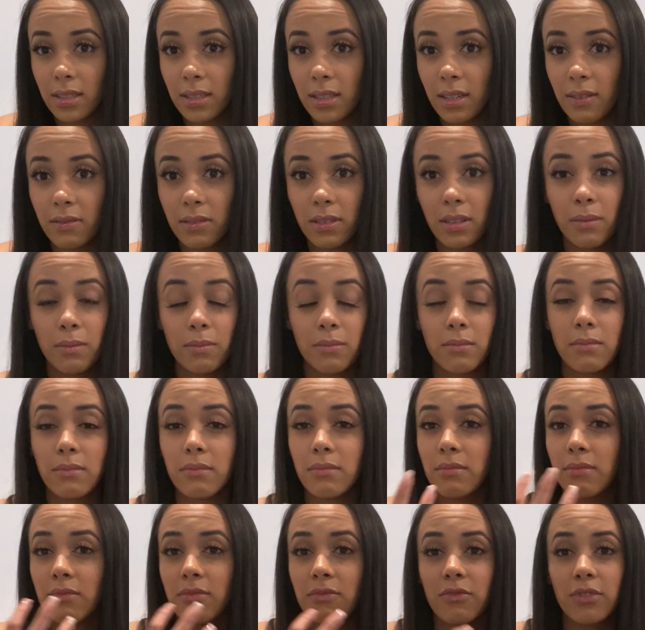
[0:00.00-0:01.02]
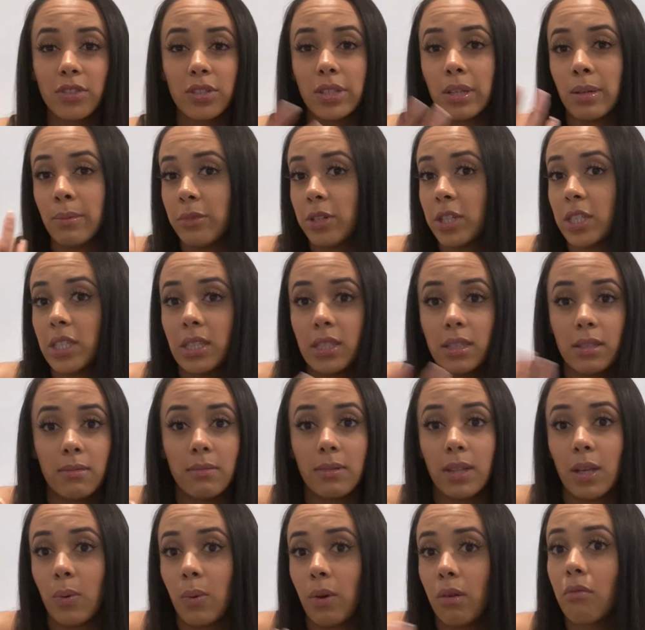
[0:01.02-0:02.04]
for some reason
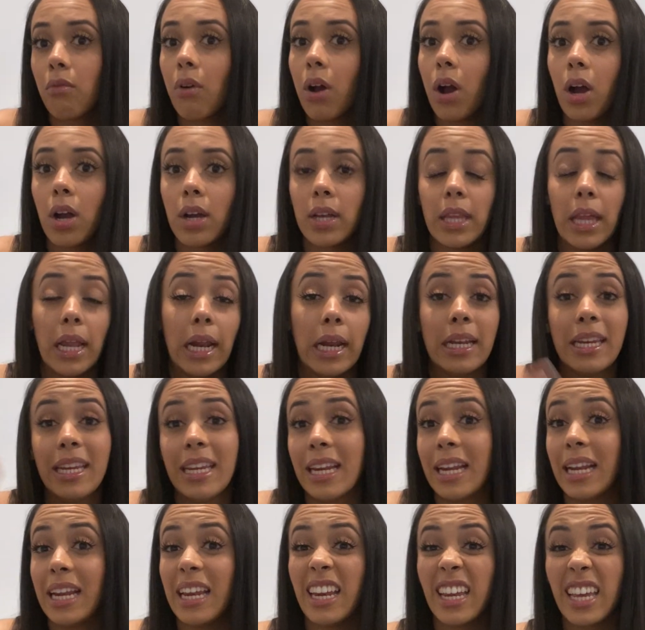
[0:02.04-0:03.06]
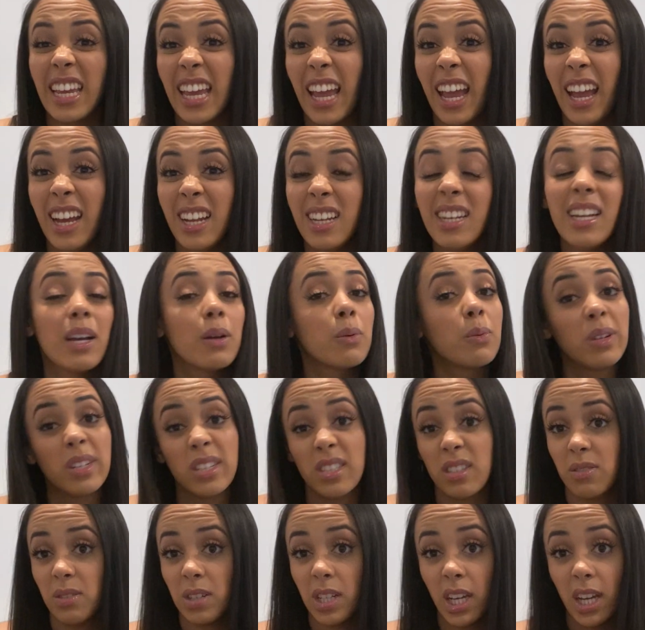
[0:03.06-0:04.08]
something went wrong and then I needed it again. I wouldn't
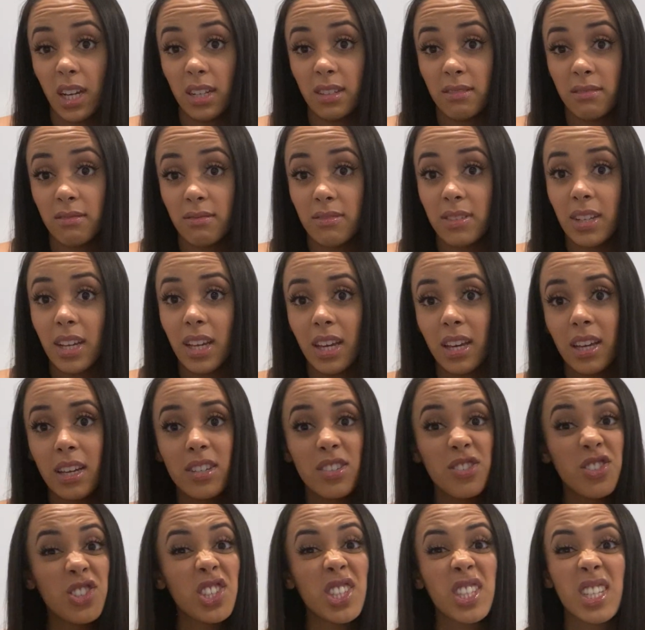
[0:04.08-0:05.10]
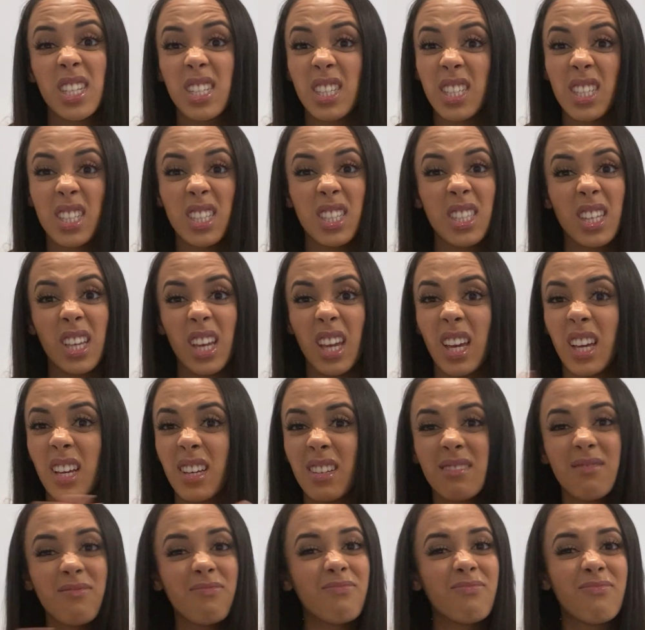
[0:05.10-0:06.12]
do it again, just because it's like,
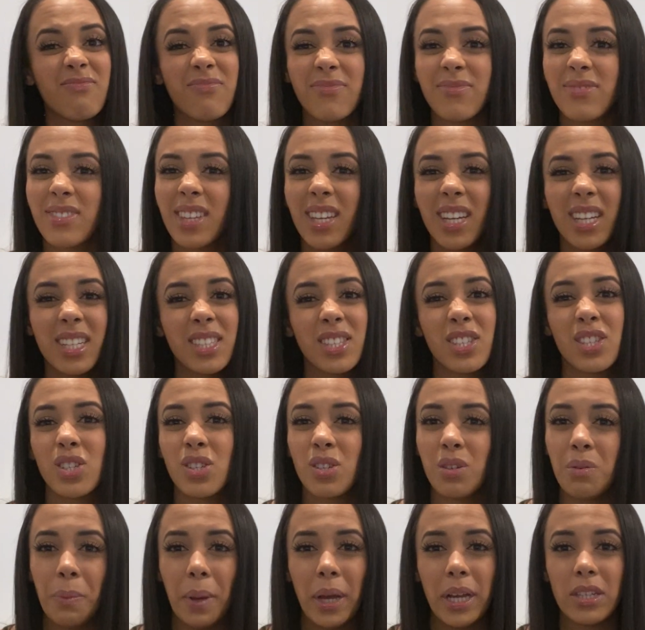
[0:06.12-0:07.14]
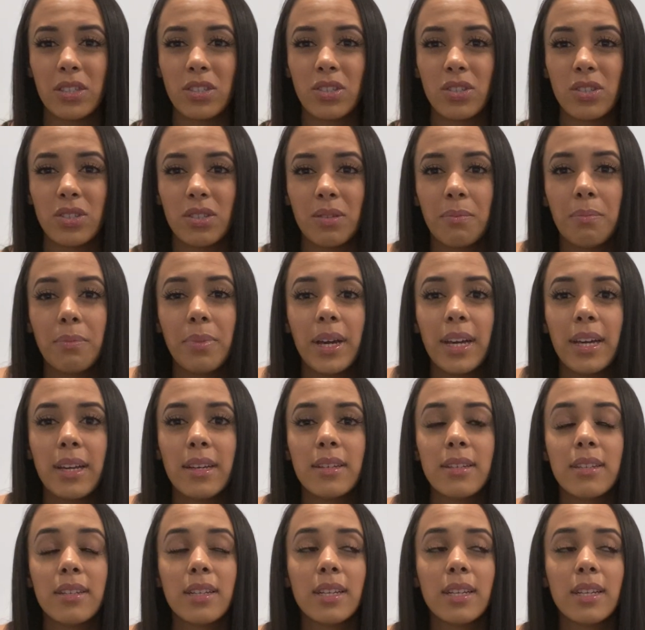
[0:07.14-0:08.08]
it's too much. But